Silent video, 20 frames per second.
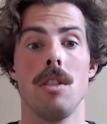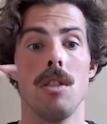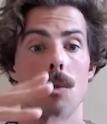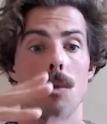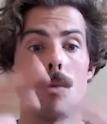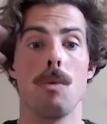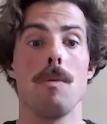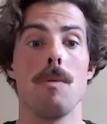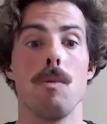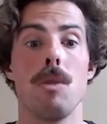you
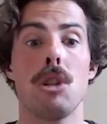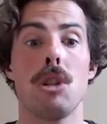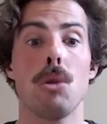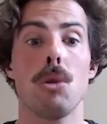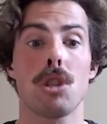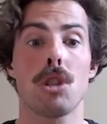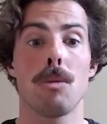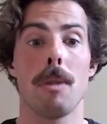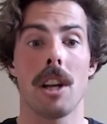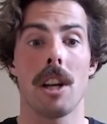know, we, we
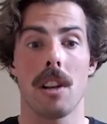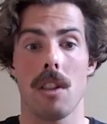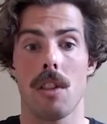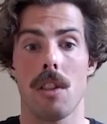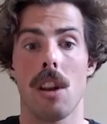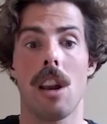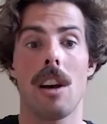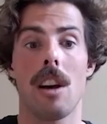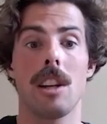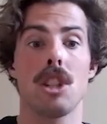talked about
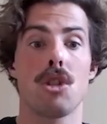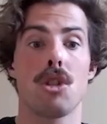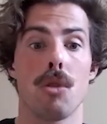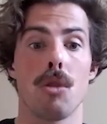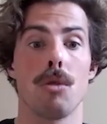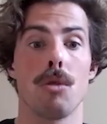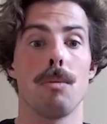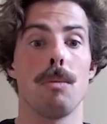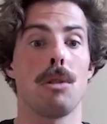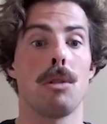it, the line
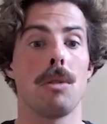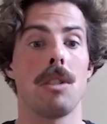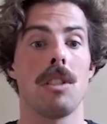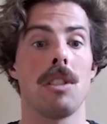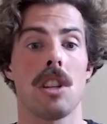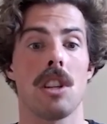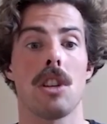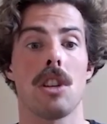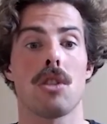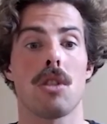drawn between
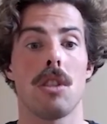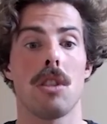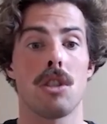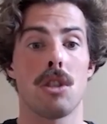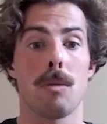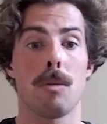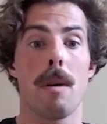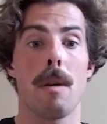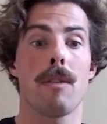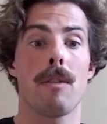essential and
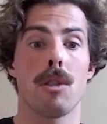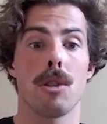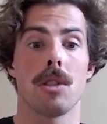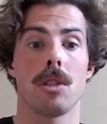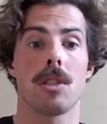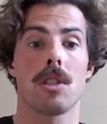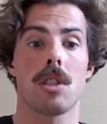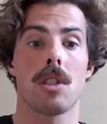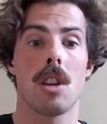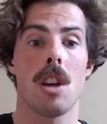
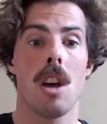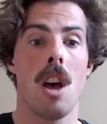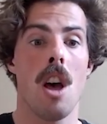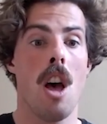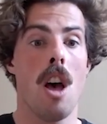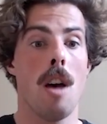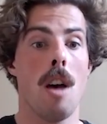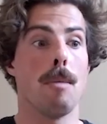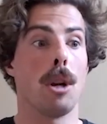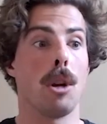superfluous,
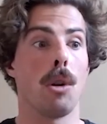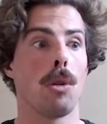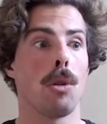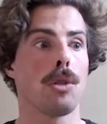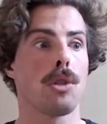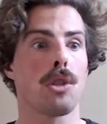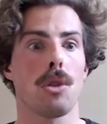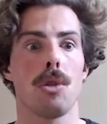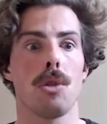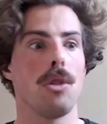but
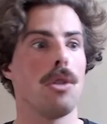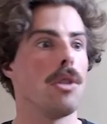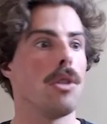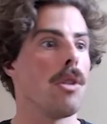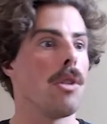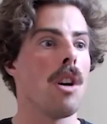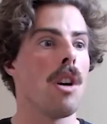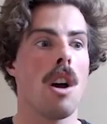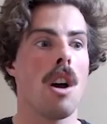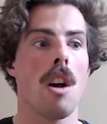also, you
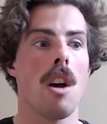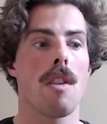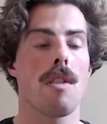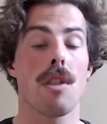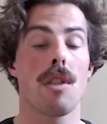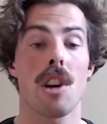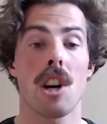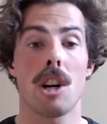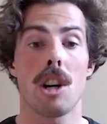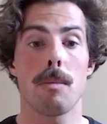know,
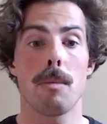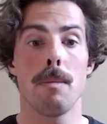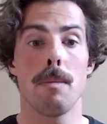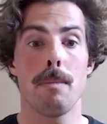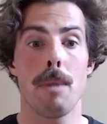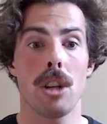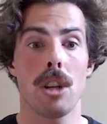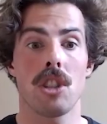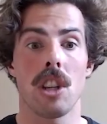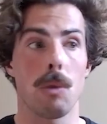the
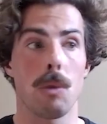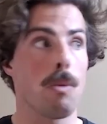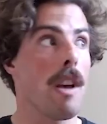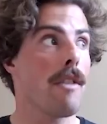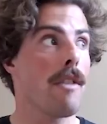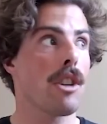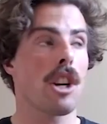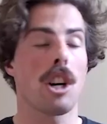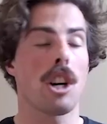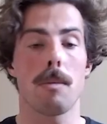carbon budget. We
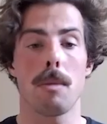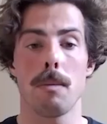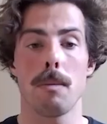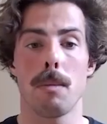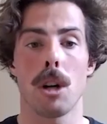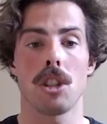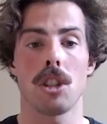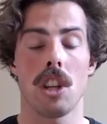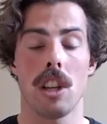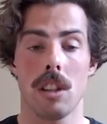have a carbon
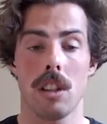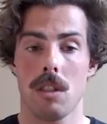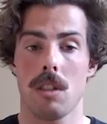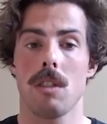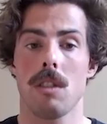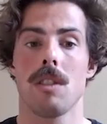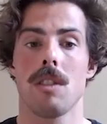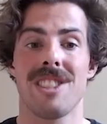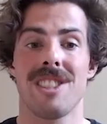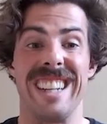
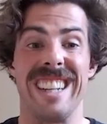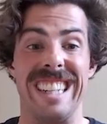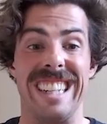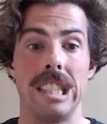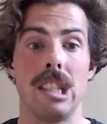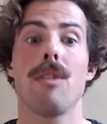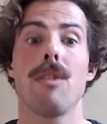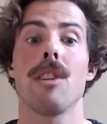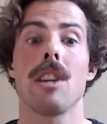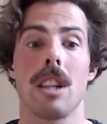budget
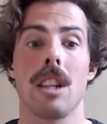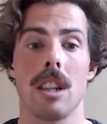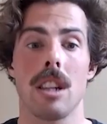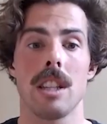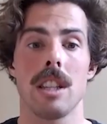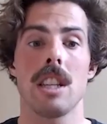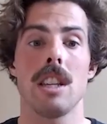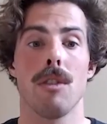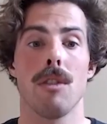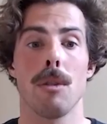
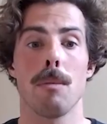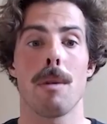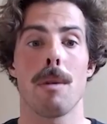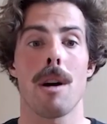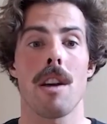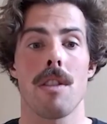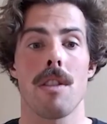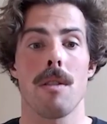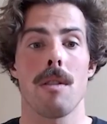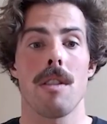scientifically given
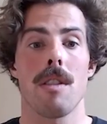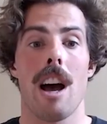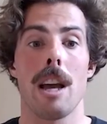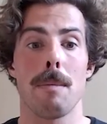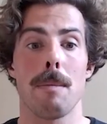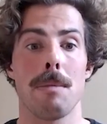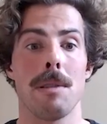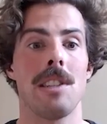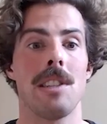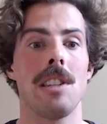by the
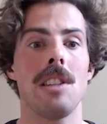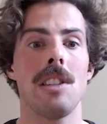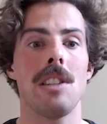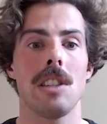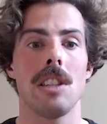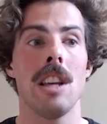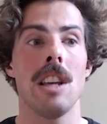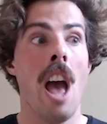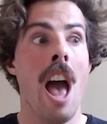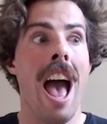
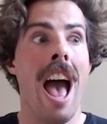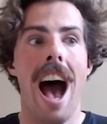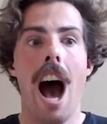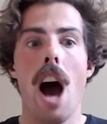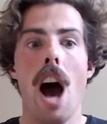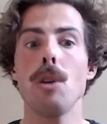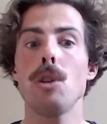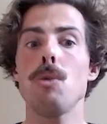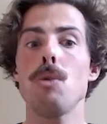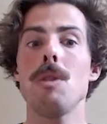IPCC.
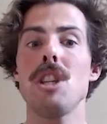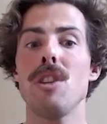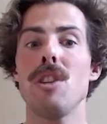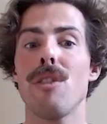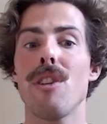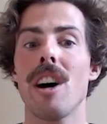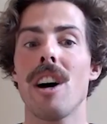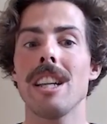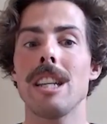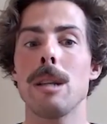How do we
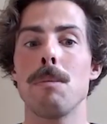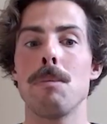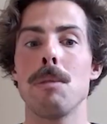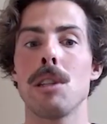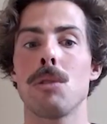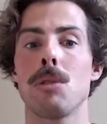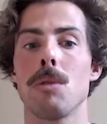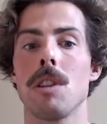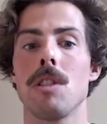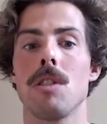divide it
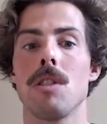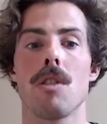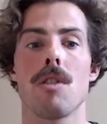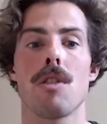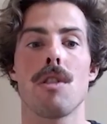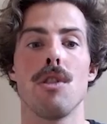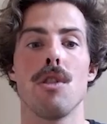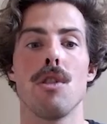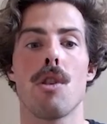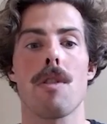between, you
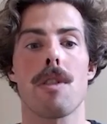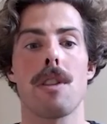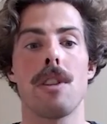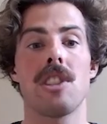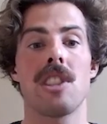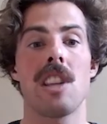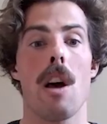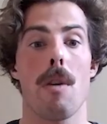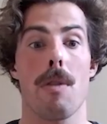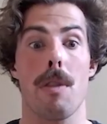know, the North
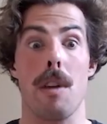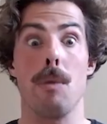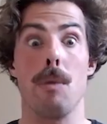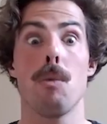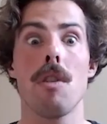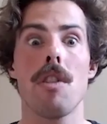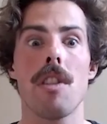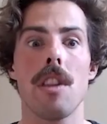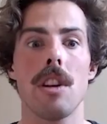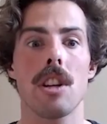and South
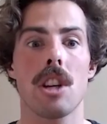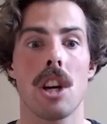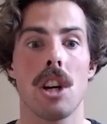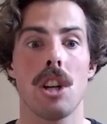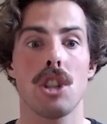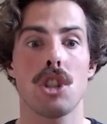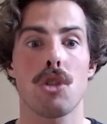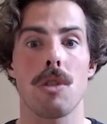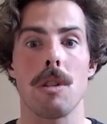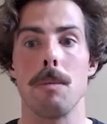and within a
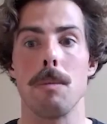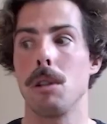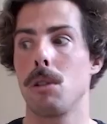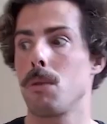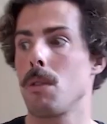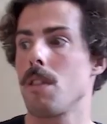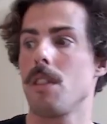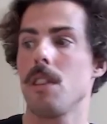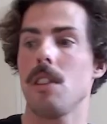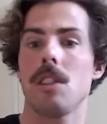country
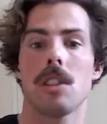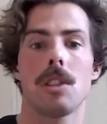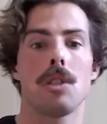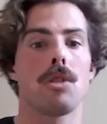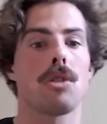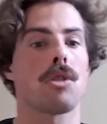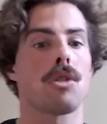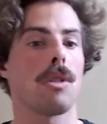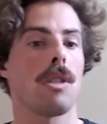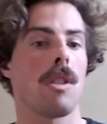between this
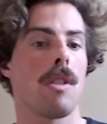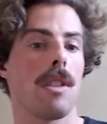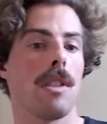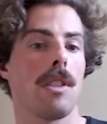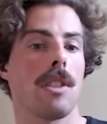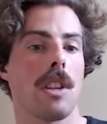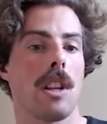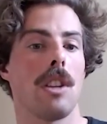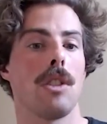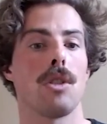industry and
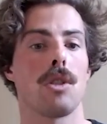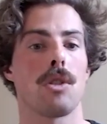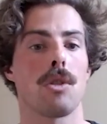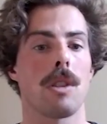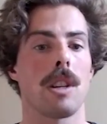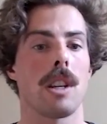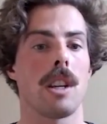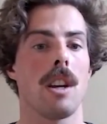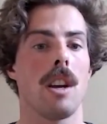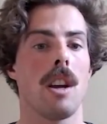this
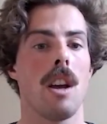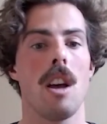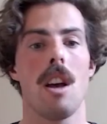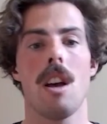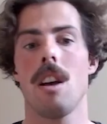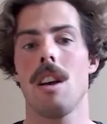industry?